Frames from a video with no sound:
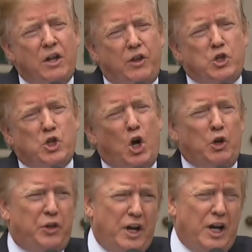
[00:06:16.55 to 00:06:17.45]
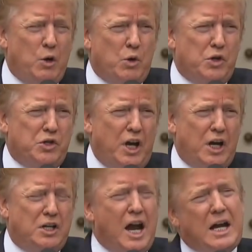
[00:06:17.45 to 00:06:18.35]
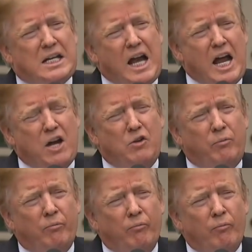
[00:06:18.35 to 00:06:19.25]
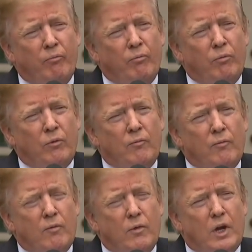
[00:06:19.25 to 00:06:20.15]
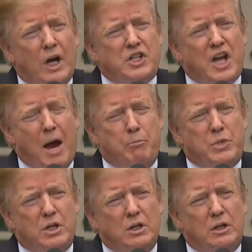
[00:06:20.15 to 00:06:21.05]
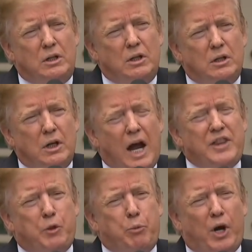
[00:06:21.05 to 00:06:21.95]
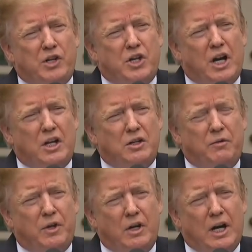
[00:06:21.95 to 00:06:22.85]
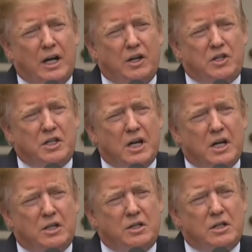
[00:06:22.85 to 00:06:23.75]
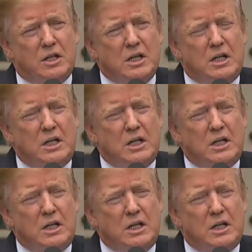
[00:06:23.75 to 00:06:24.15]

This whole thing was a takedown attempt at the President of the United States.